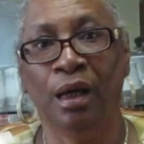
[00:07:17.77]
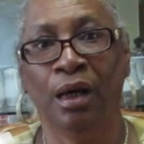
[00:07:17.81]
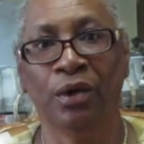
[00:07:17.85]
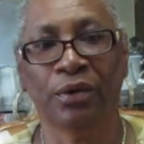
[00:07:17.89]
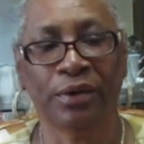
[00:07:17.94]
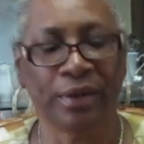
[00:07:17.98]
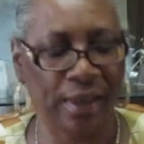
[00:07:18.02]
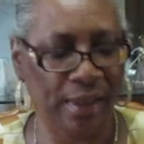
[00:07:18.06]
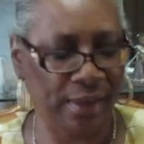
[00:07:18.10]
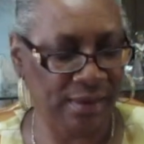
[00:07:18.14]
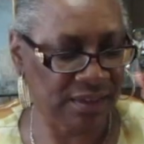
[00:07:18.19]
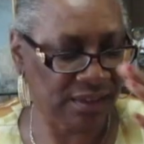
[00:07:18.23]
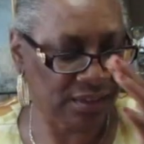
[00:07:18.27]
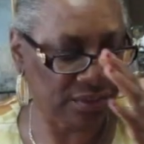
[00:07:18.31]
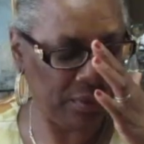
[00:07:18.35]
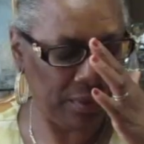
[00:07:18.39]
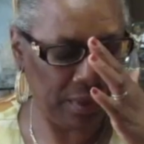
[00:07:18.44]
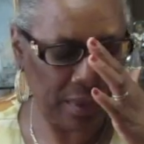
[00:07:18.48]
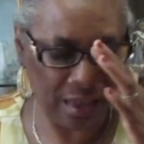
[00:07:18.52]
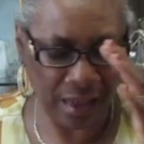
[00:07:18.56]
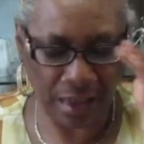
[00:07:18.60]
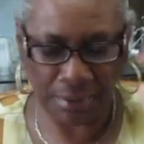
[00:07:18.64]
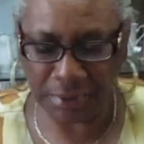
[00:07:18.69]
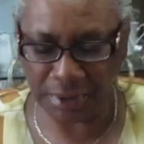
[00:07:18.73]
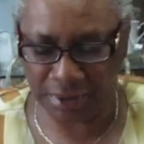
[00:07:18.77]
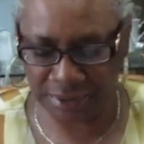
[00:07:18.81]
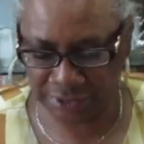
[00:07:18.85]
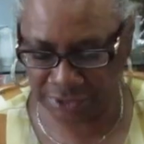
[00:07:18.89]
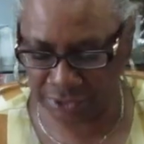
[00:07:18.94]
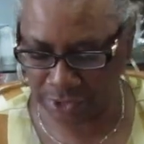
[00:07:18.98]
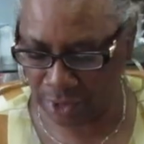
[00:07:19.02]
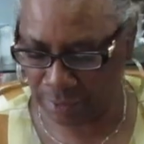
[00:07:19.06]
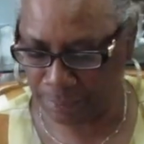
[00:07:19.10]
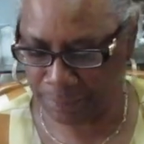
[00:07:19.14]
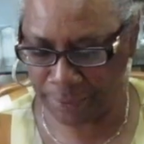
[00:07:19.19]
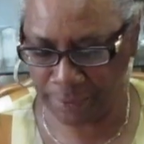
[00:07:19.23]
Okay, so now I'm gonna
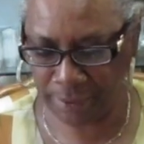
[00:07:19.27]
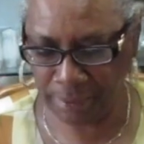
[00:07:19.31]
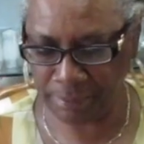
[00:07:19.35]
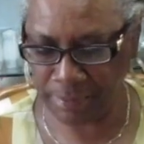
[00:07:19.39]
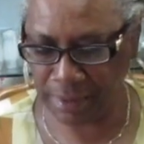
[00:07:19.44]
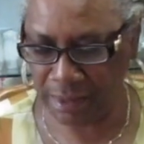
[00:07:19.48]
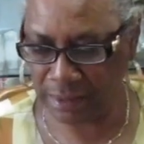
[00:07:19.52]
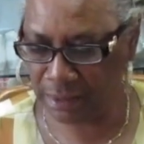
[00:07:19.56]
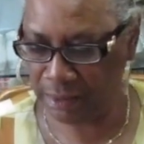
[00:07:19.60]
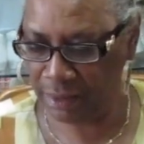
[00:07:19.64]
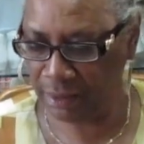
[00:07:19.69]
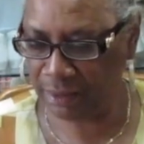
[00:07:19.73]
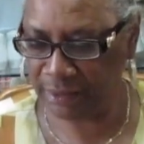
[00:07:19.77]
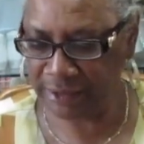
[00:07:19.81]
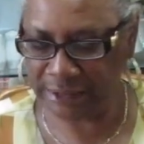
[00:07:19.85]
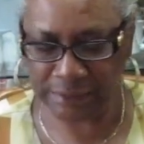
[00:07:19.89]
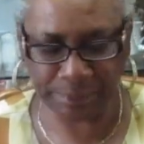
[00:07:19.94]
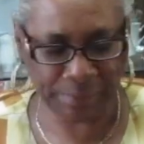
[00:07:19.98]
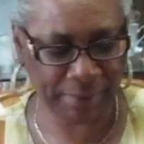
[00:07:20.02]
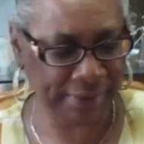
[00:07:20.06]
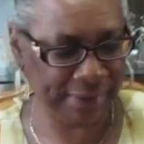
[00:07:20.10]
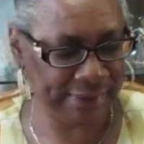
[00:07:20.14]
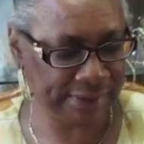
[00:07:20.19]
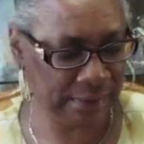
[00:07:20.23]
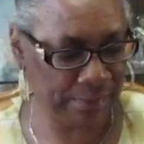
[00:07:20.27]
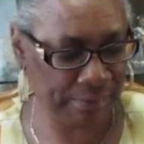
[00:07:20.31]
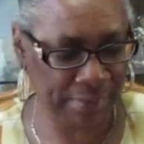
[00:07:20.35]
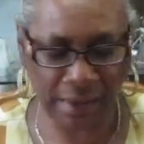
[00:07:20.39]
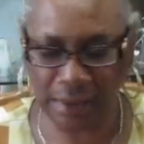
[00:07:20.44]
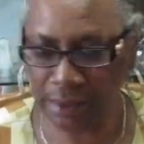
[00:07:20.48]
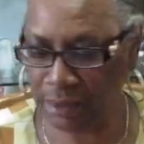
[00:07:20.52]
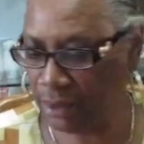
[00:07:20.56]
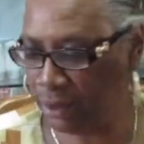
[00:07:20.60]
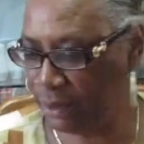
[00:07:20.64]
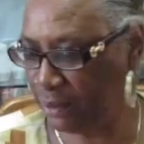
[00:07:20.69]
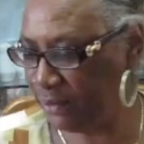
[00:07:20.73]
start putting my lilies, placing
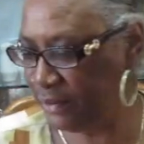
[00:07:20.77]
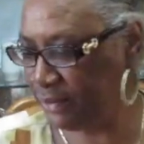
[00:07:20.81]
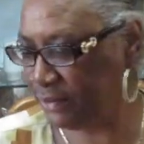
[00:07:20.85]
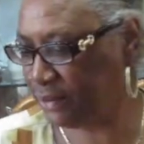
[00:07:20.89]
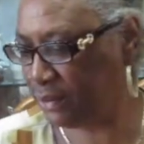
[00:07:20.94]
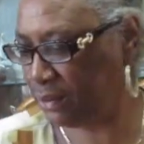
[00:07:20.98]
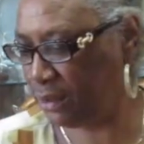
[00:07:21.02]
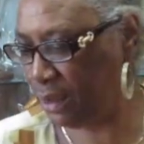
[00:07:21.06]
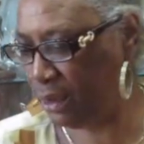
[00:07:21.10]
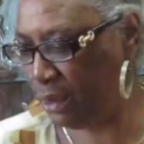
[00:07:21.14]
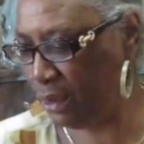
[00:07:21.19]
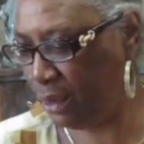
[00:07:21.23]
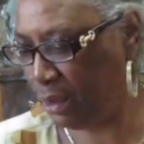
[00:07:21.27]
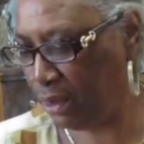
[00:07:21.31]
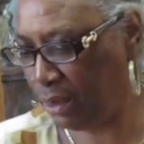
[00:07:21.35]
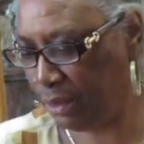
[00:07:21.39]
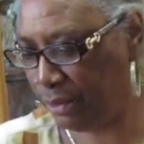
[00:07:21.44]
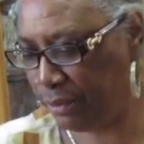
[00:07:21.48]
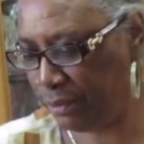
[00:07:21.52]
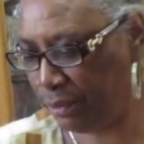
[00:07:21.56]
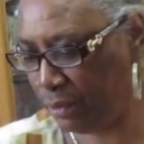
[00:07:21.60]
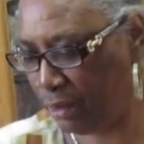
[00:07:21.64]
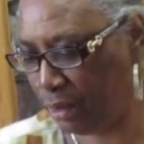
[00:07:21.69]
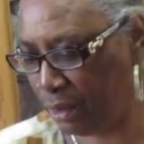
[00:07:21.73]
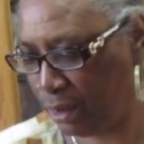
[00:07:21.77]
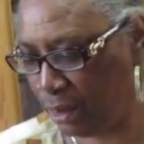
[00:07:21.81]
my lilies in there,